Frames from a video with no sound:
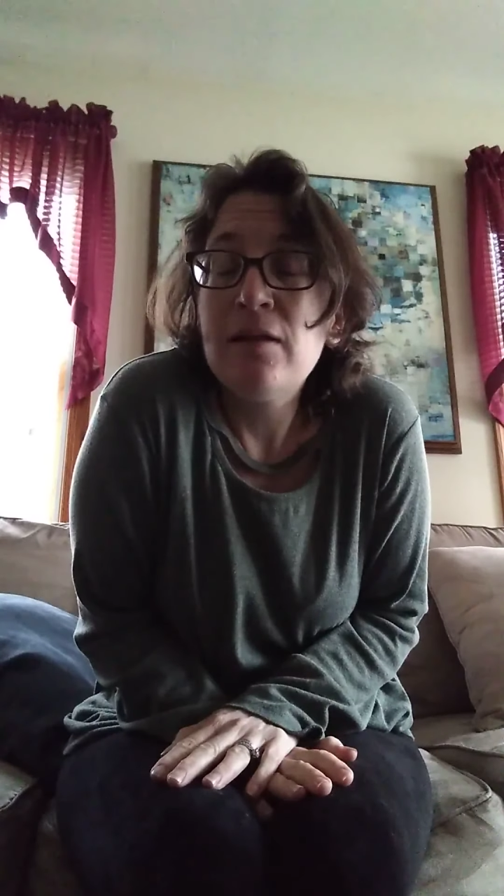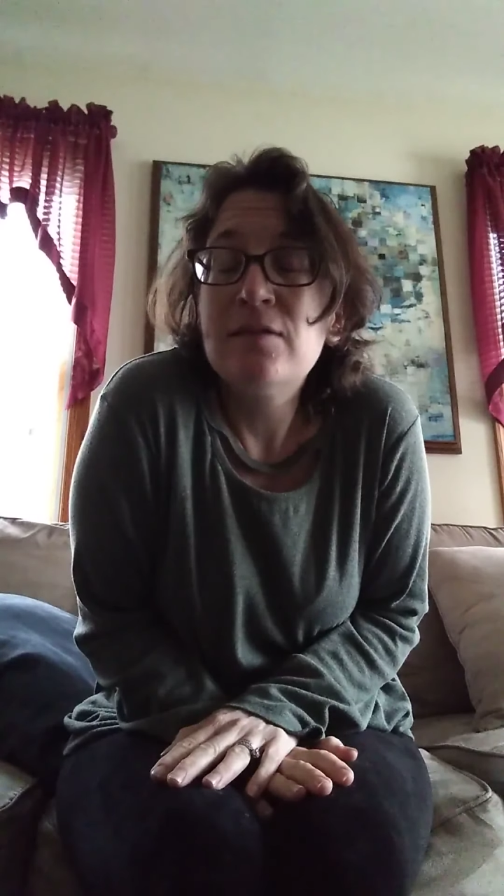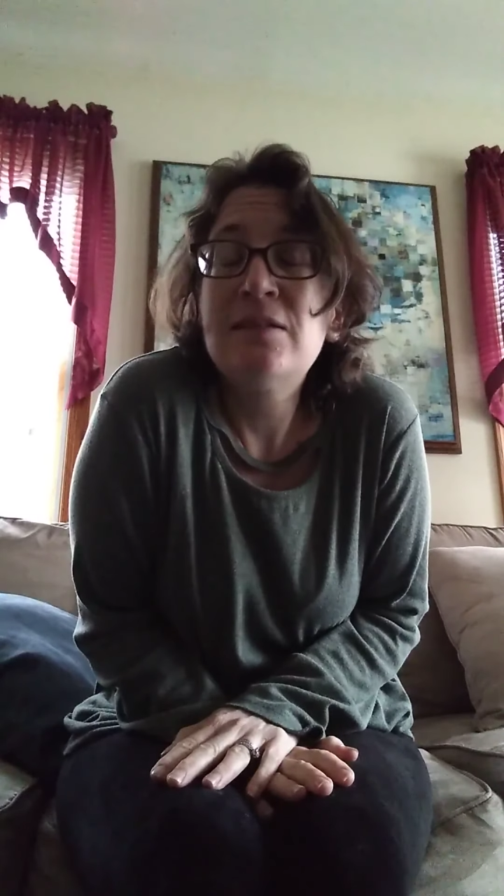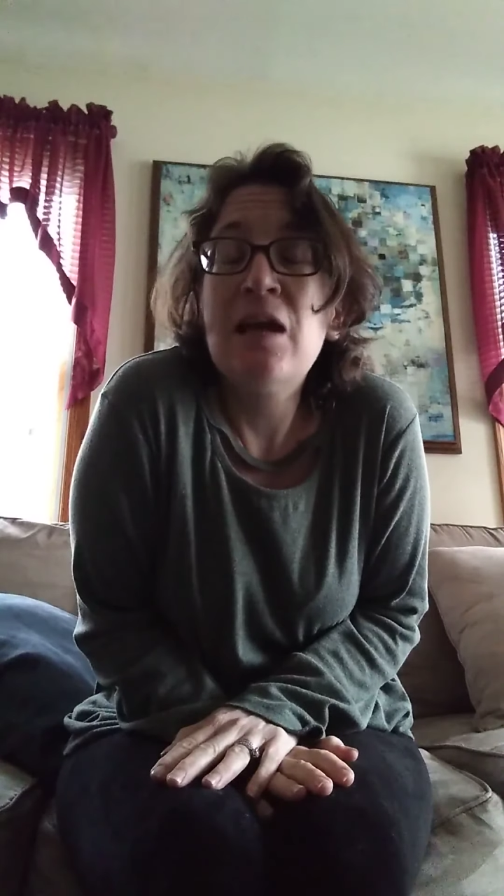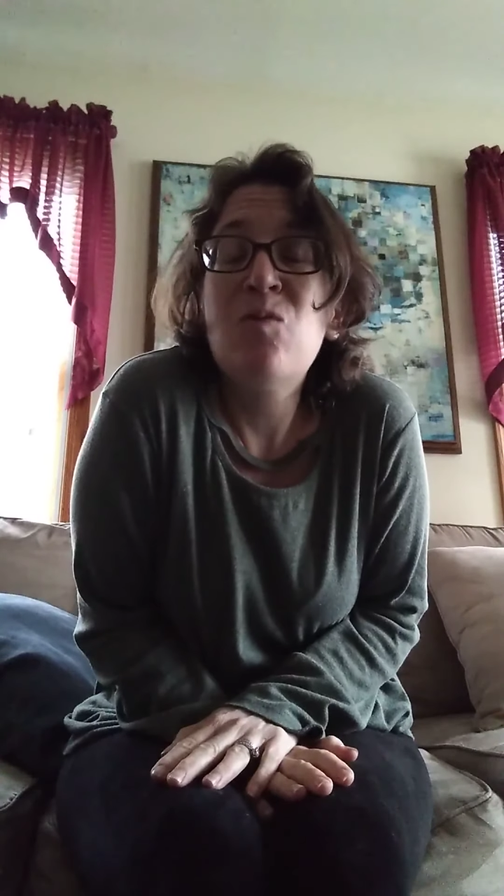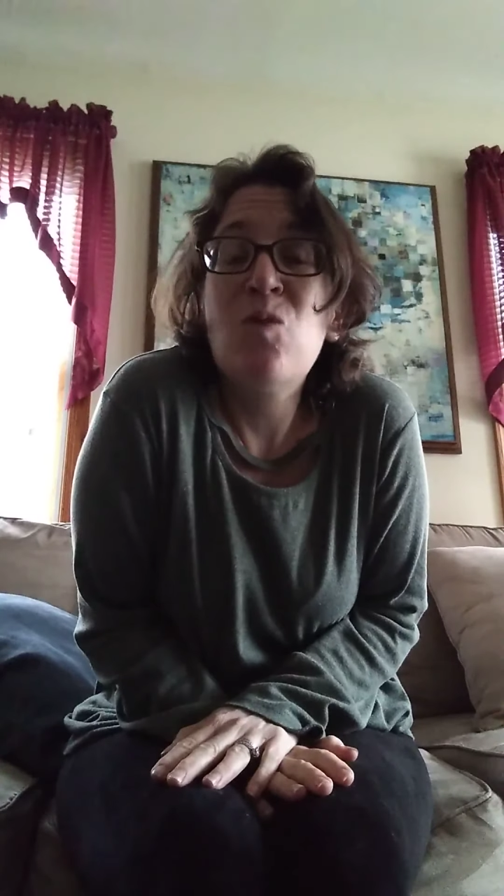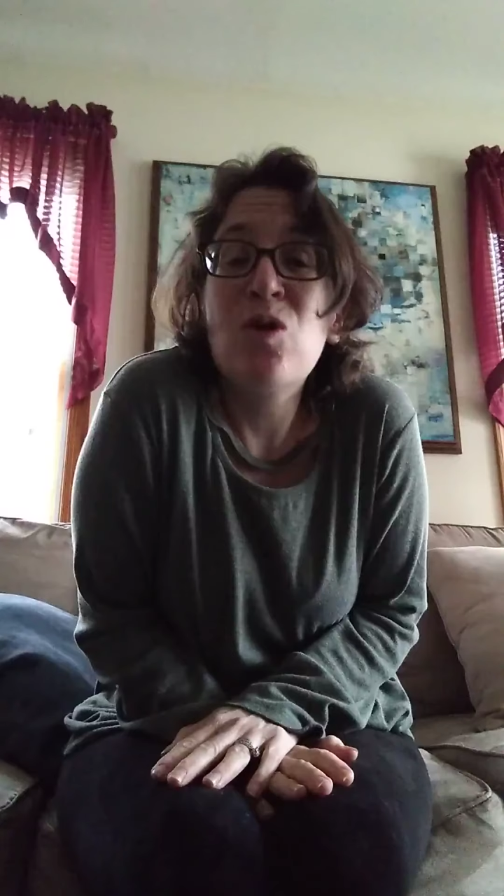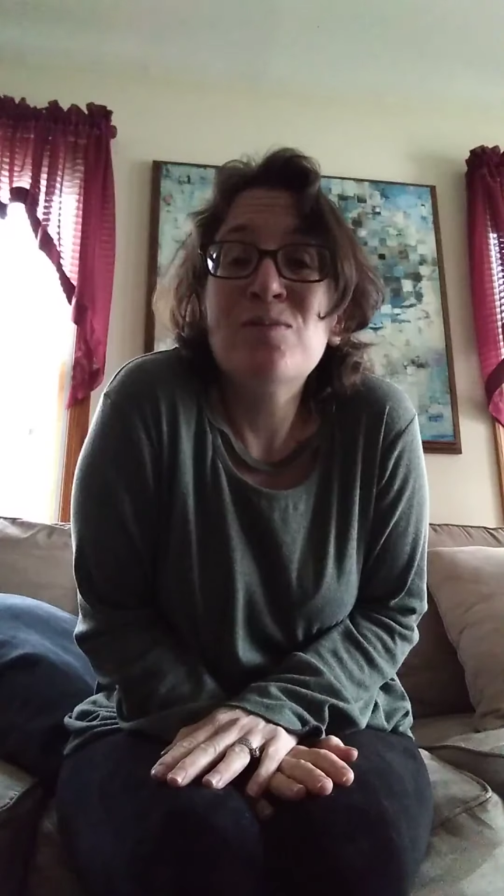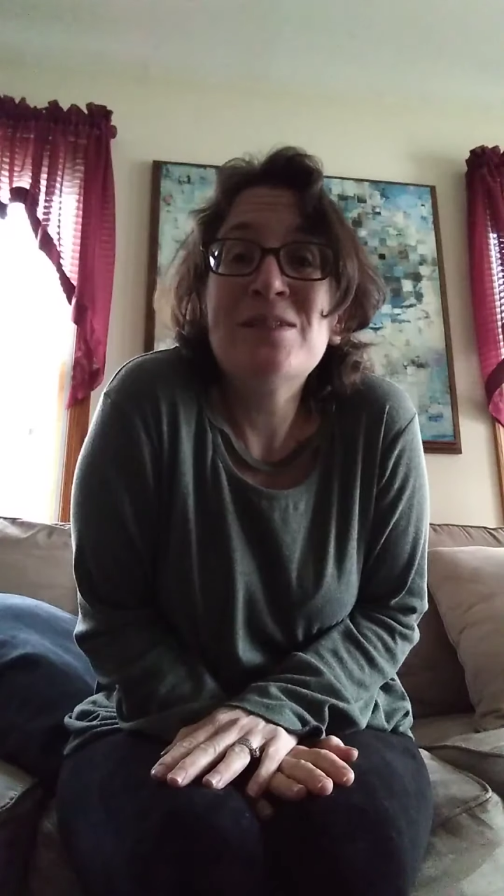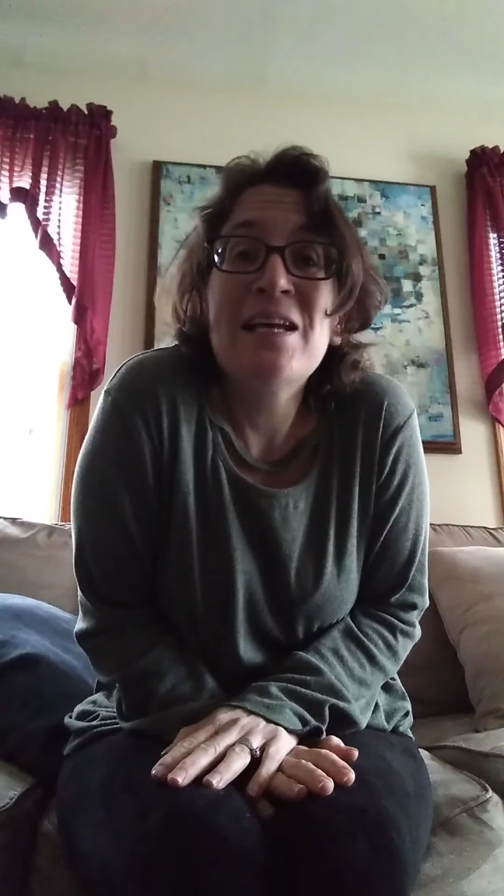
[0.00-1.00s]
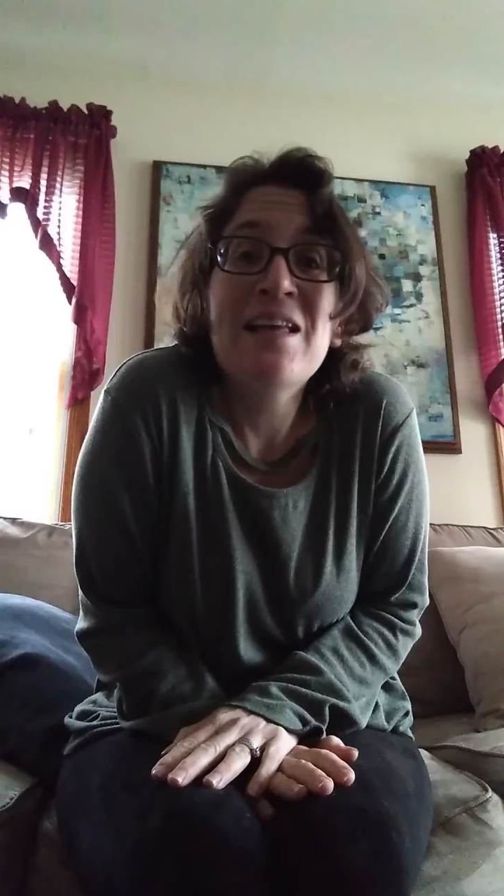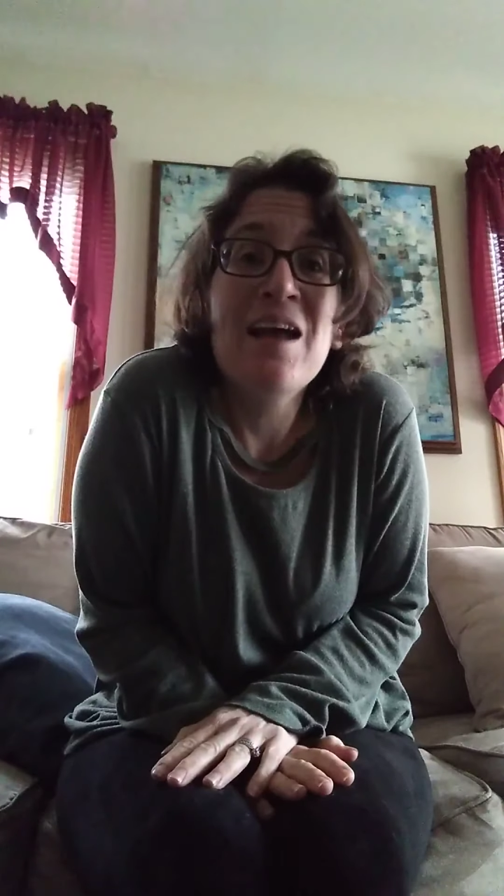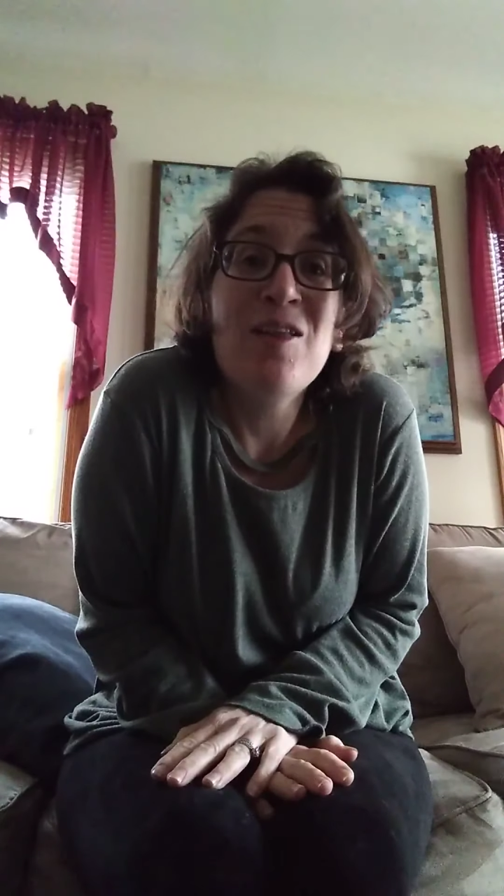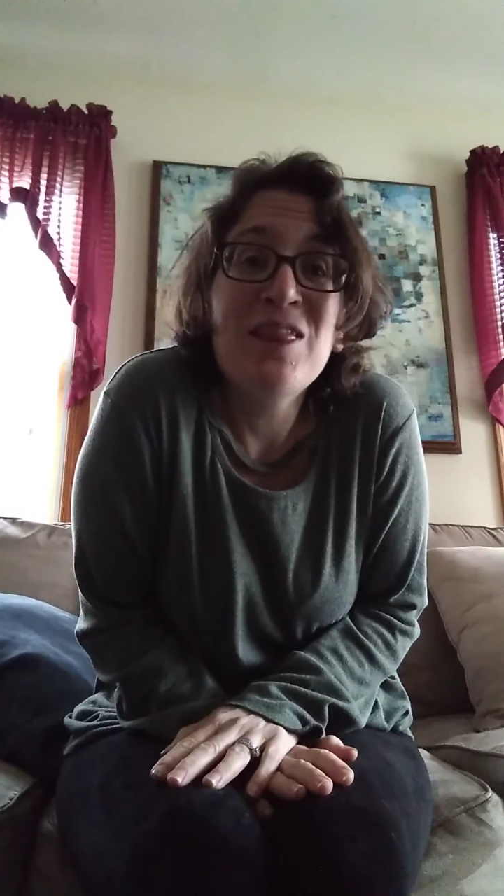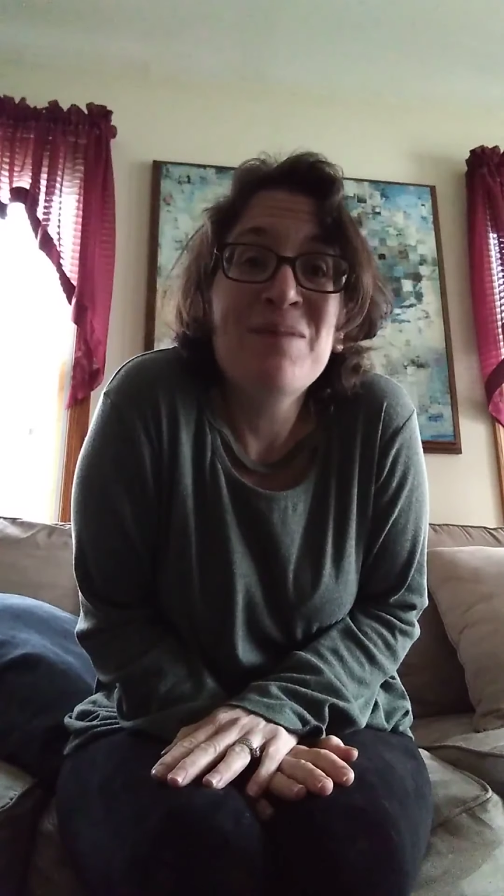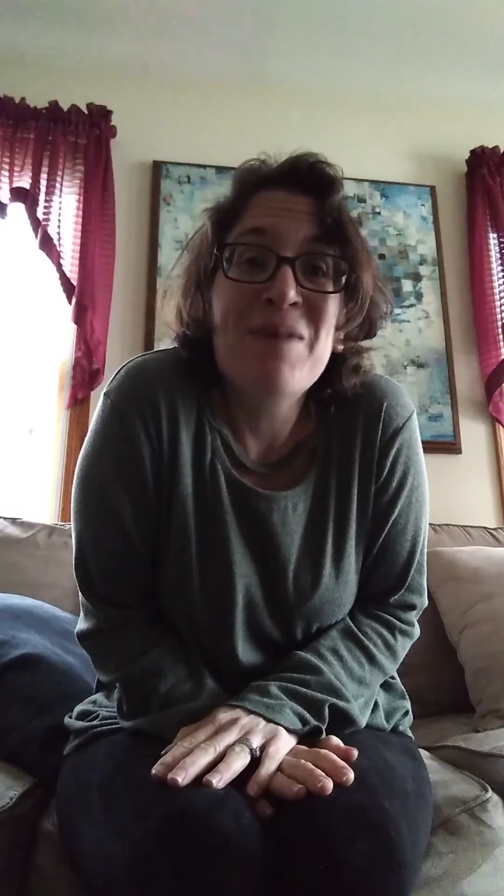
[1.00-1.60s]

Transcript: Stay warm, stay healthy,